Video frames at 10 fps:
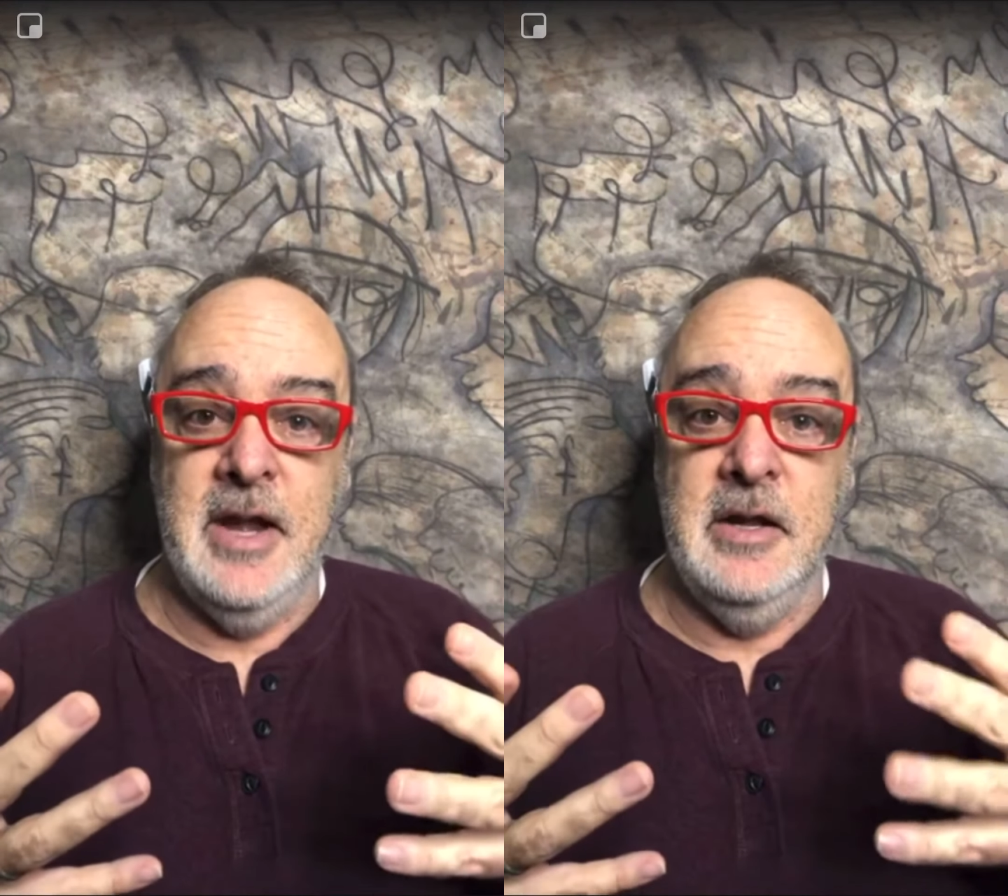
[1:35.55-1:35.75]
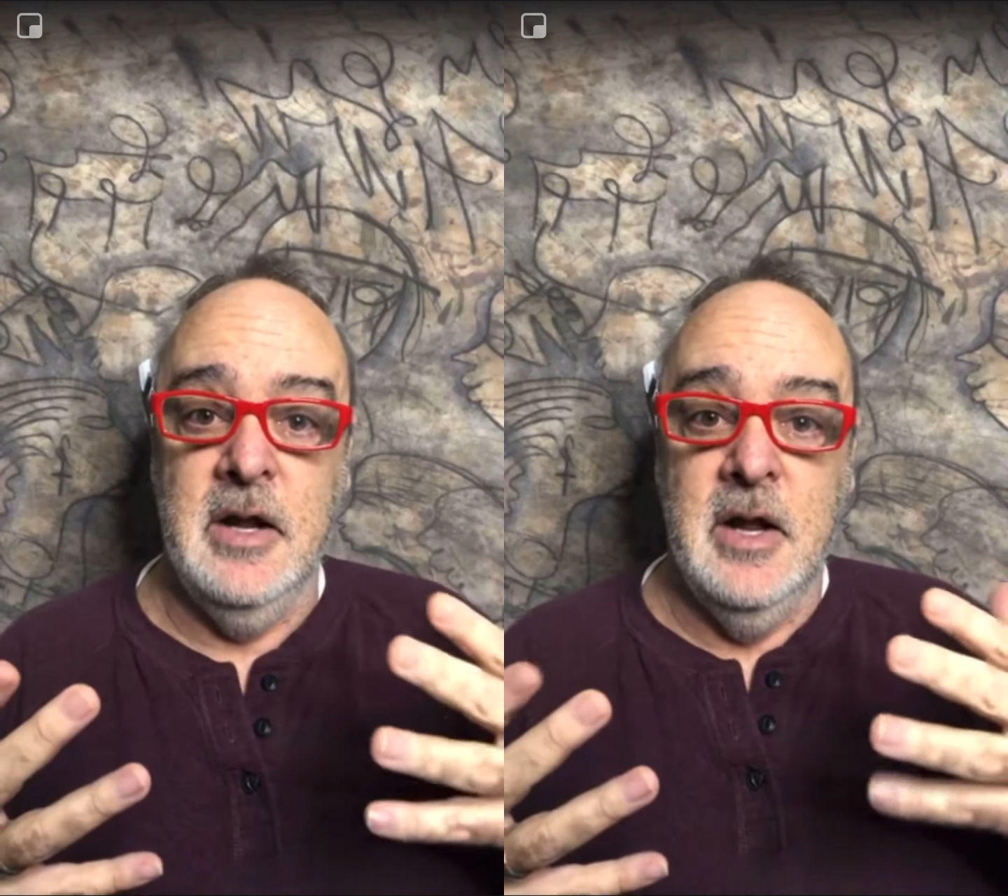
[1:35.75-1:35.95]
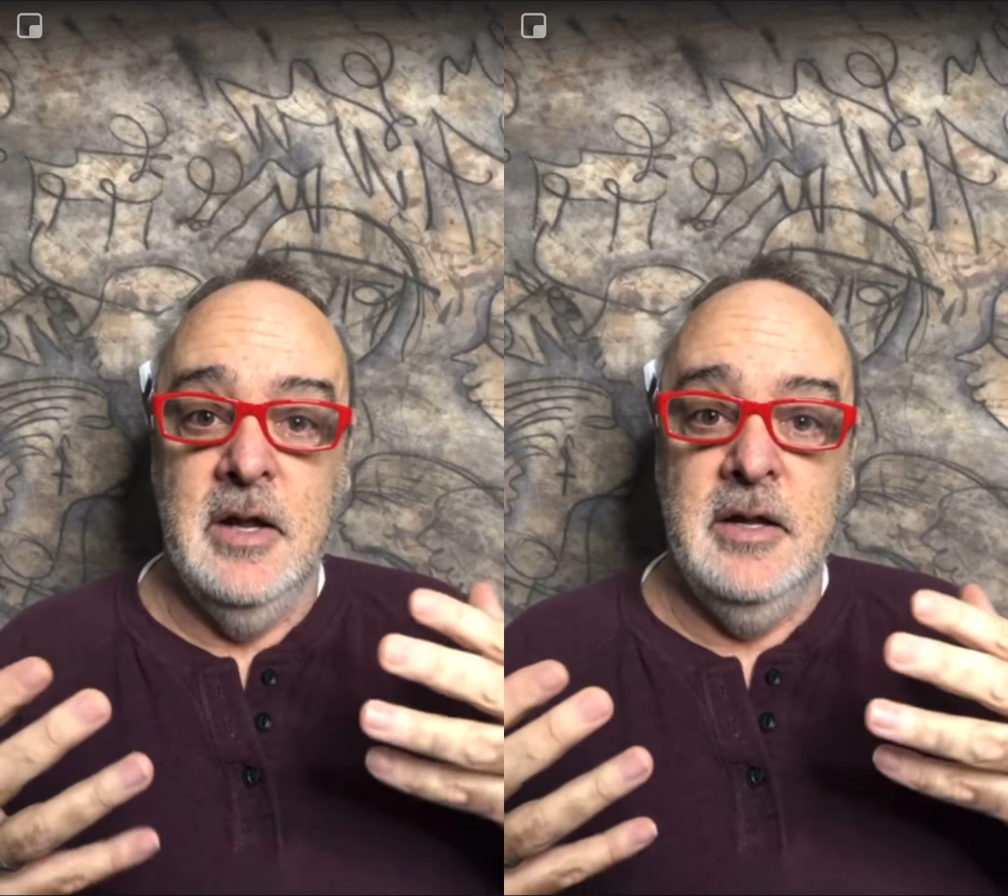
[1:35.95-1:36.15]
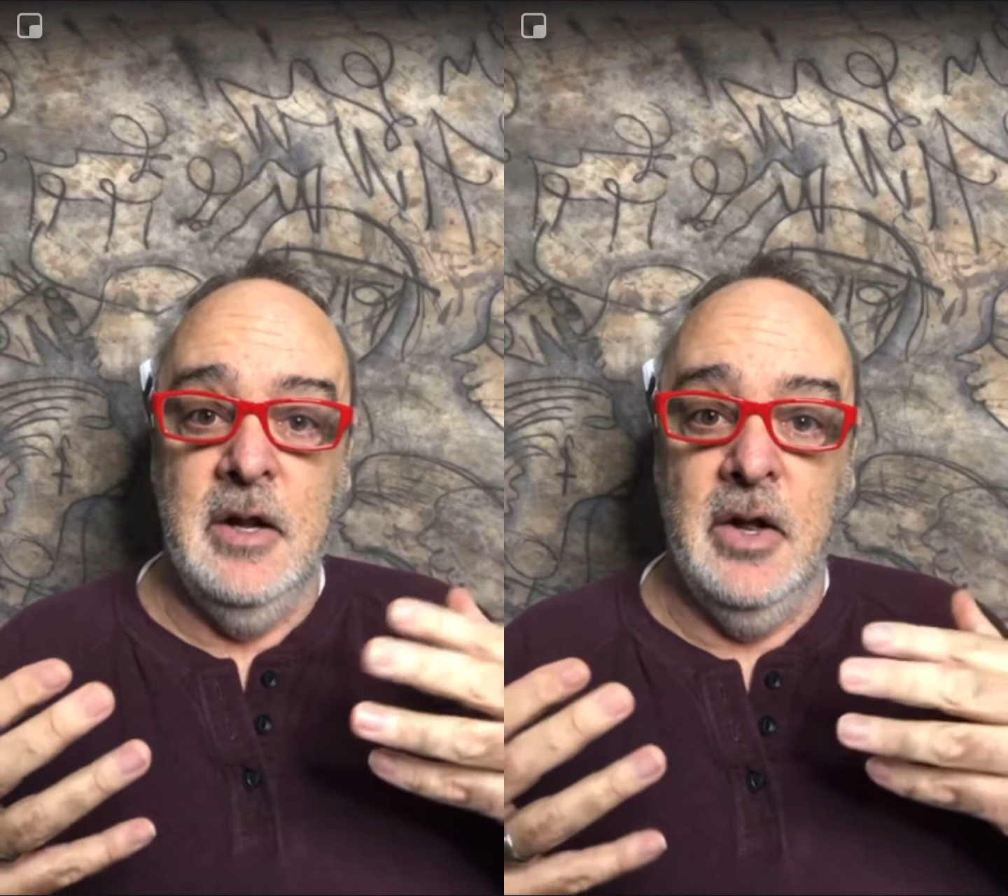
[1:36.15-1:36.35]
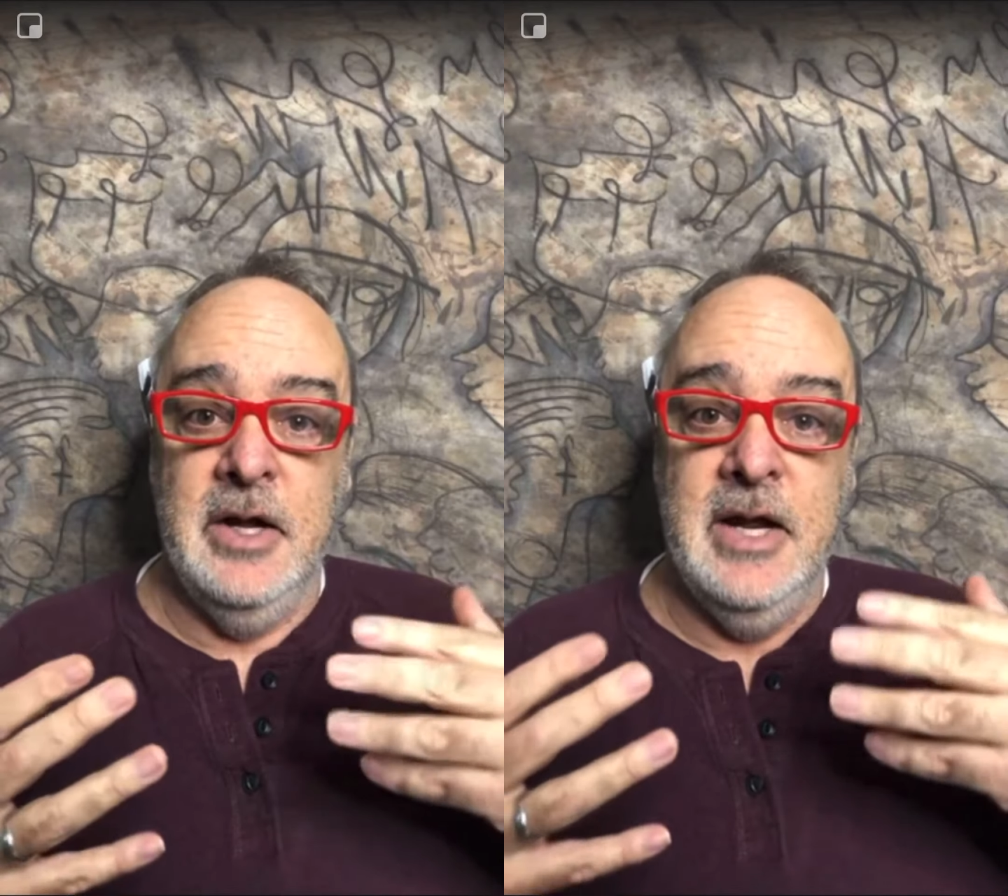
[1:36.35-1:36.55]
And,
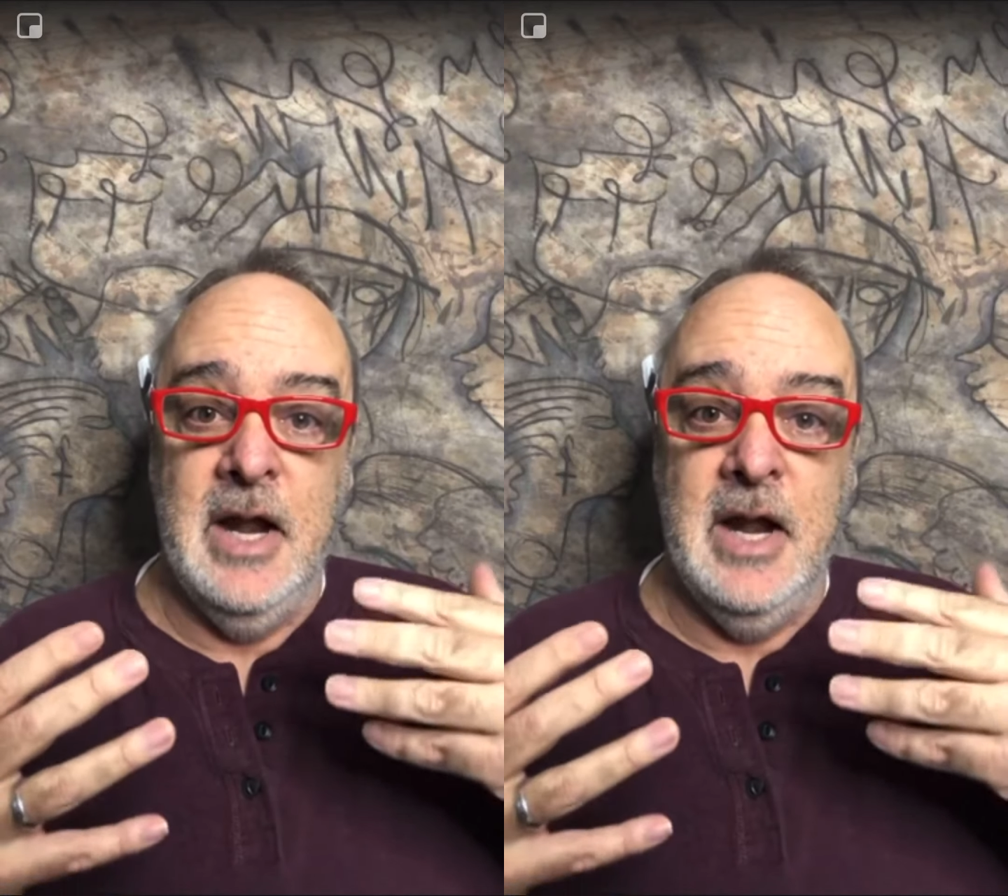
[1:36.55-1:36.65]
again,